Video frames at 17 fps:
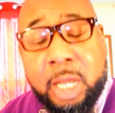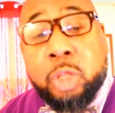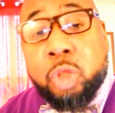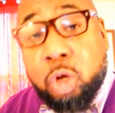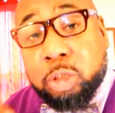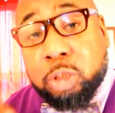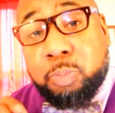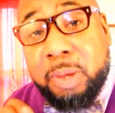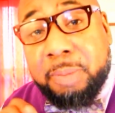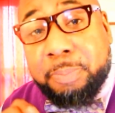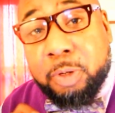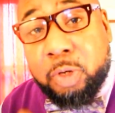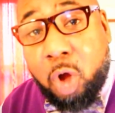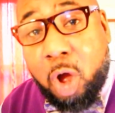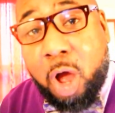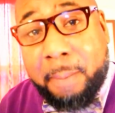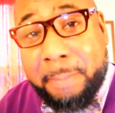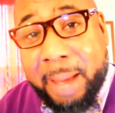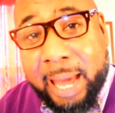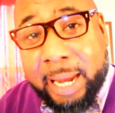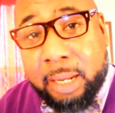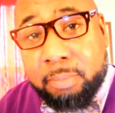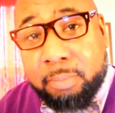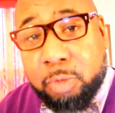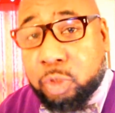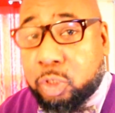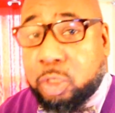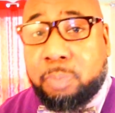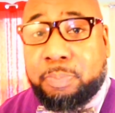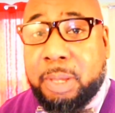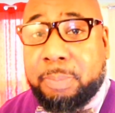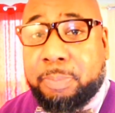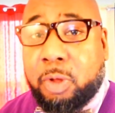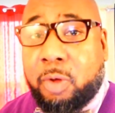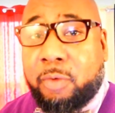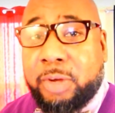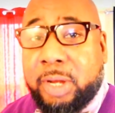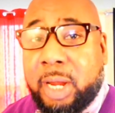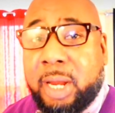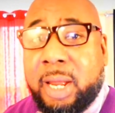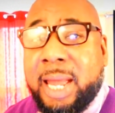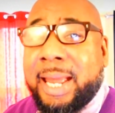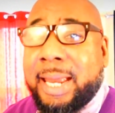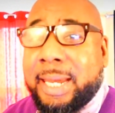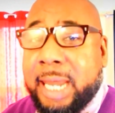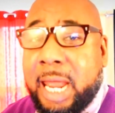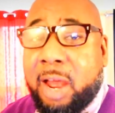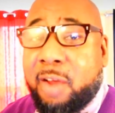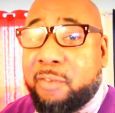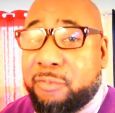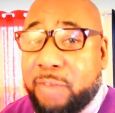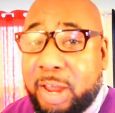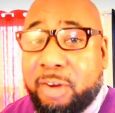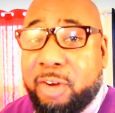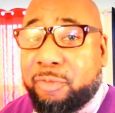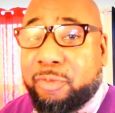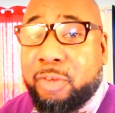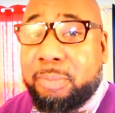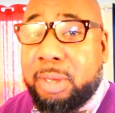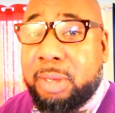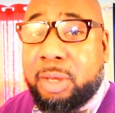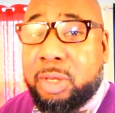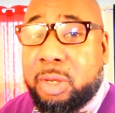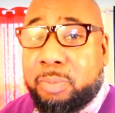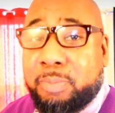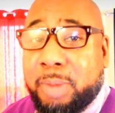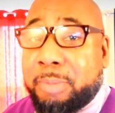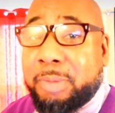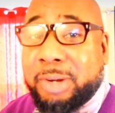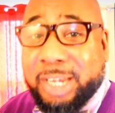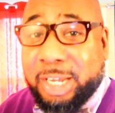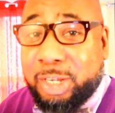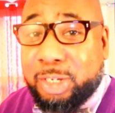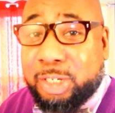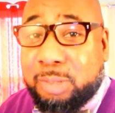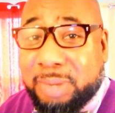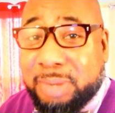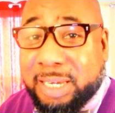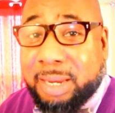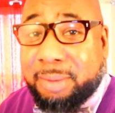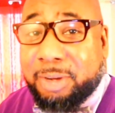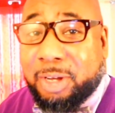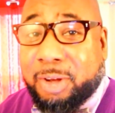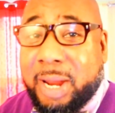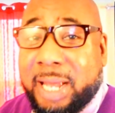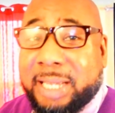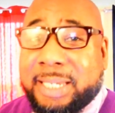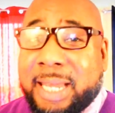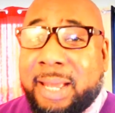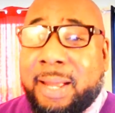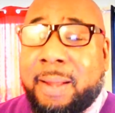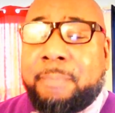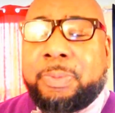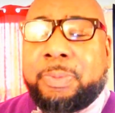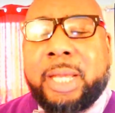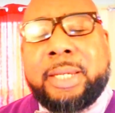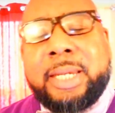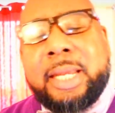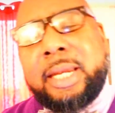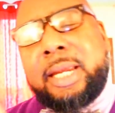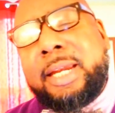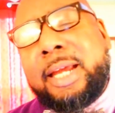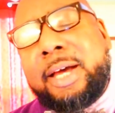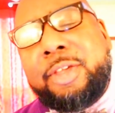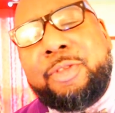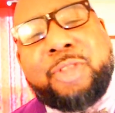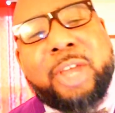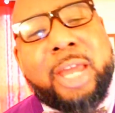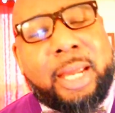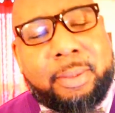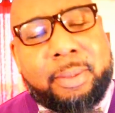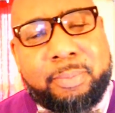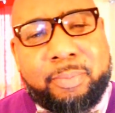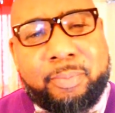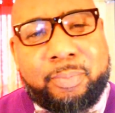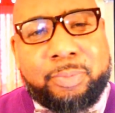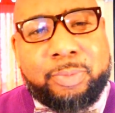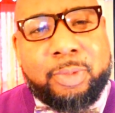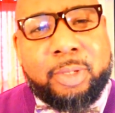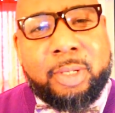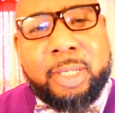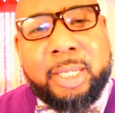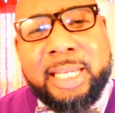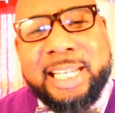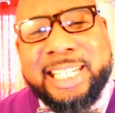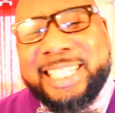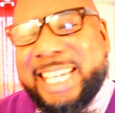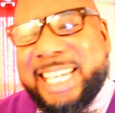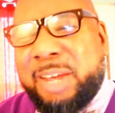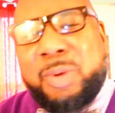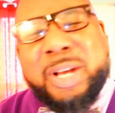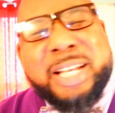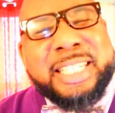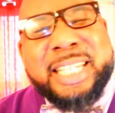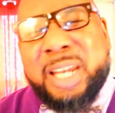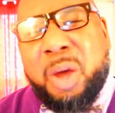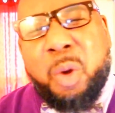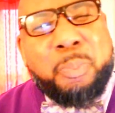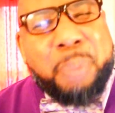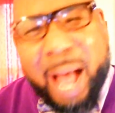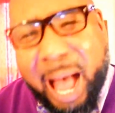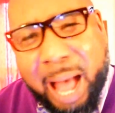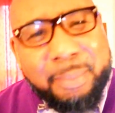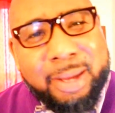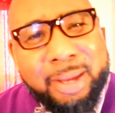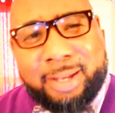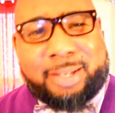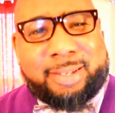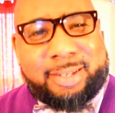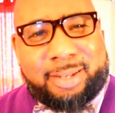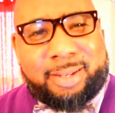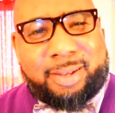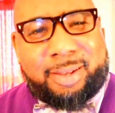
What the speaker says: Those people know about it. Most of the people over there, they are very familiar. Remember, they used to be Democrats. And then another thing, she wasn't Obama.